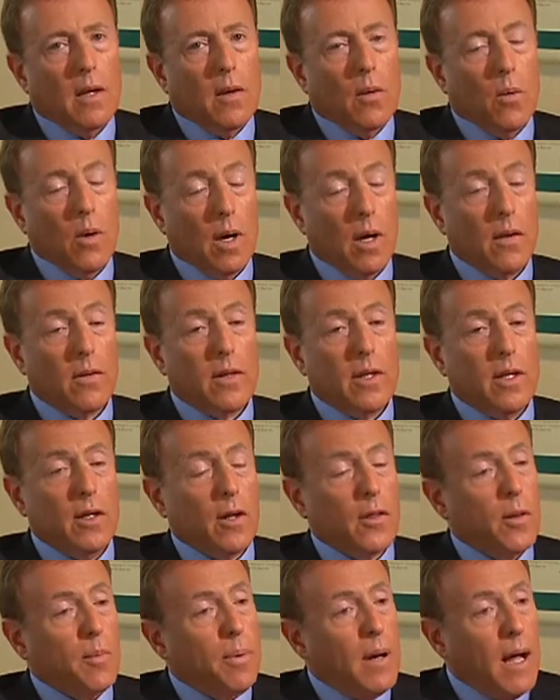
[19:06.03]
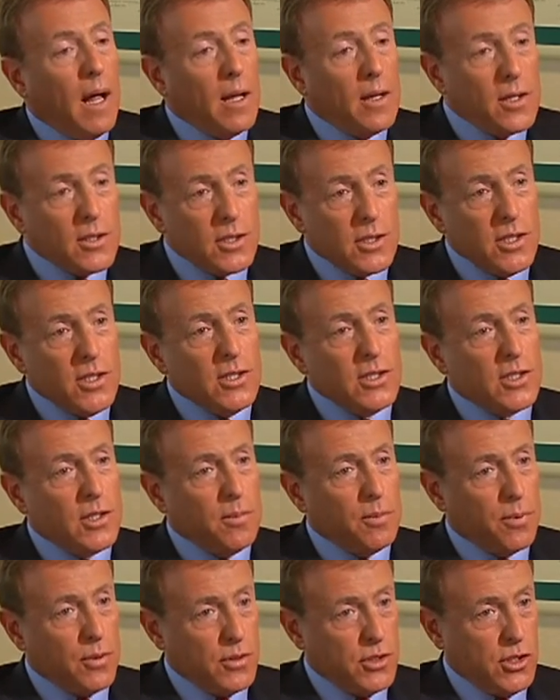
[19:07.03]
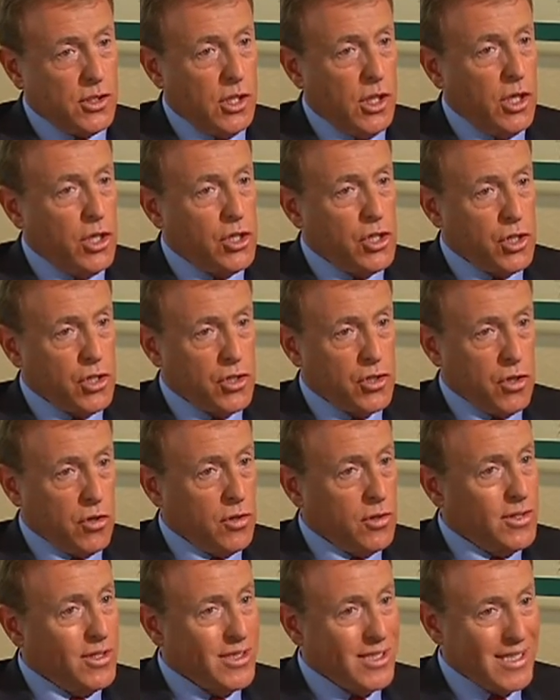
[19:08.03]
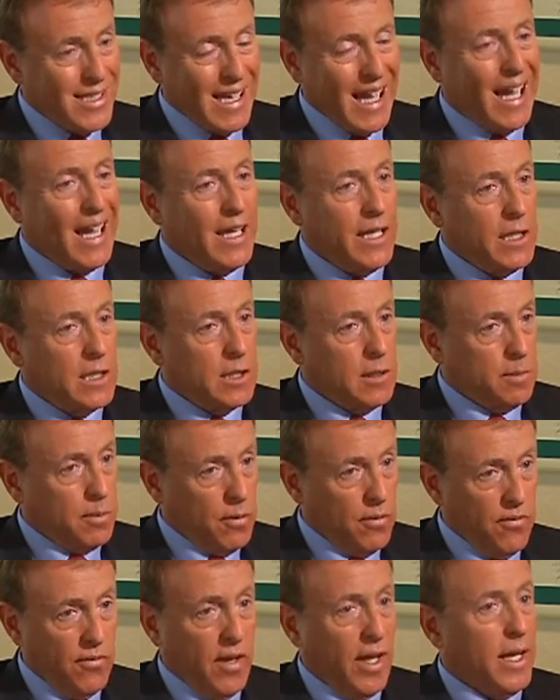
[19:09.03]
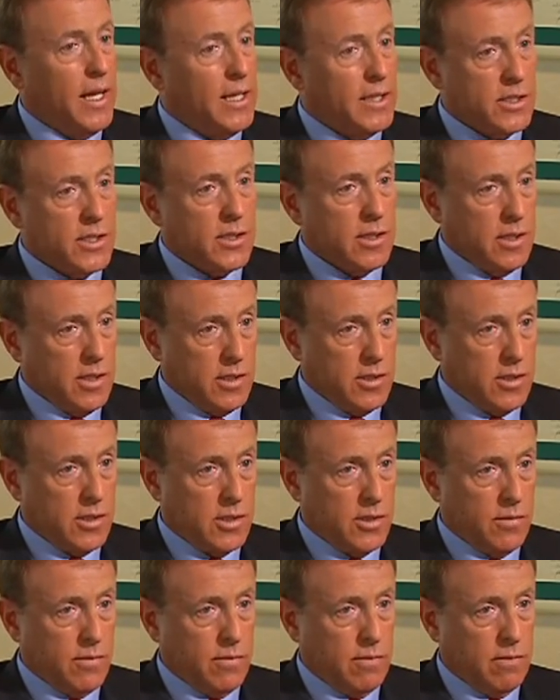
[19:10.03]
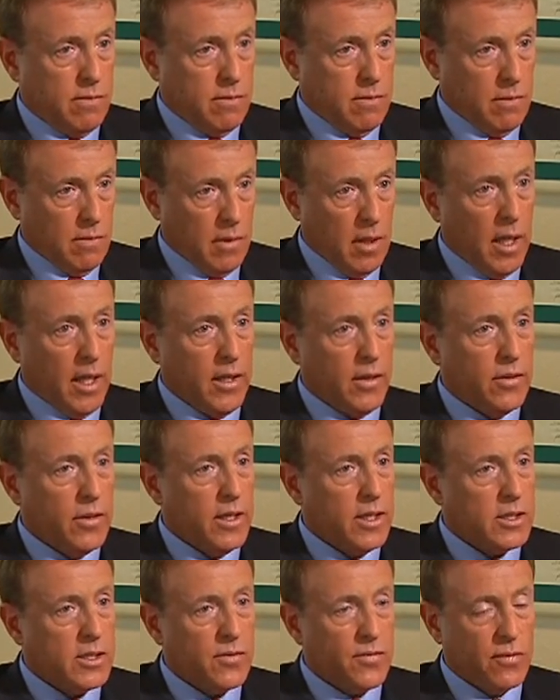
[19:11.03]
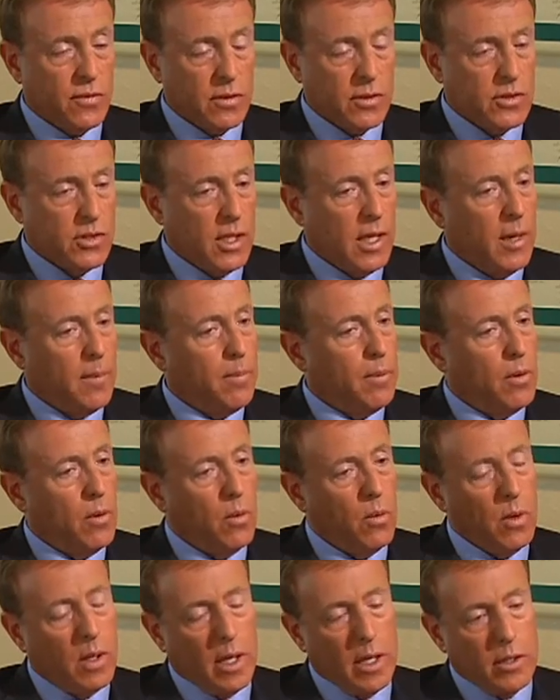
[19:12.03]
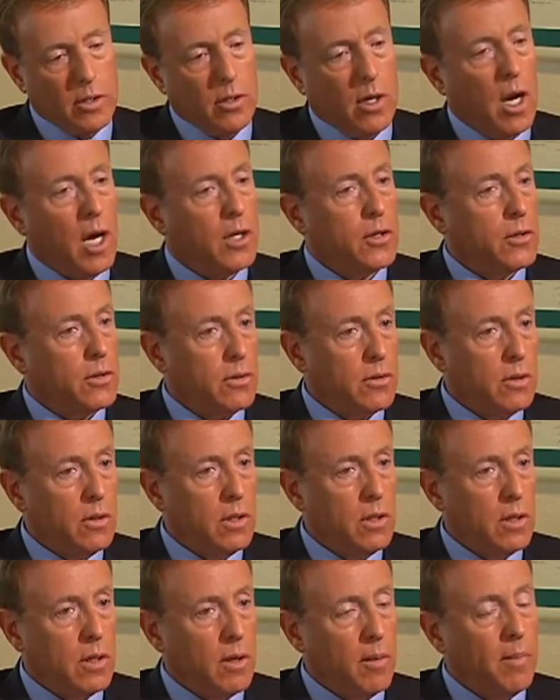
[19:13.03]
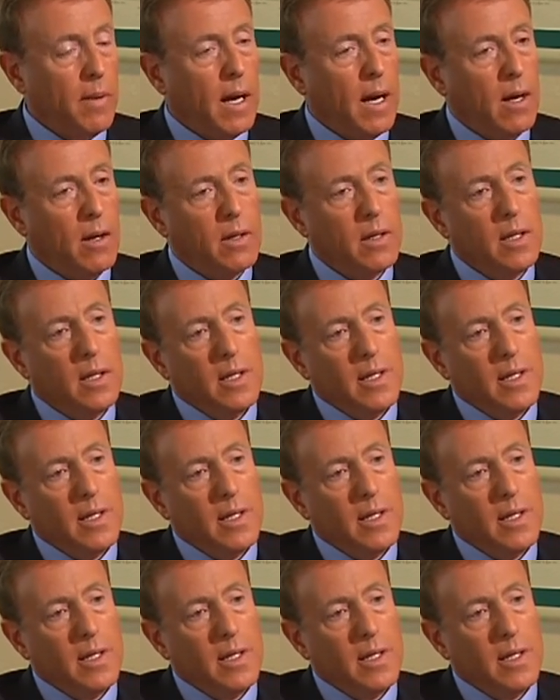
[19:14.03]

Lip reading: Well, you know, the policies and procedures are designed to prevent incidents like this. For example, when I talked earlier about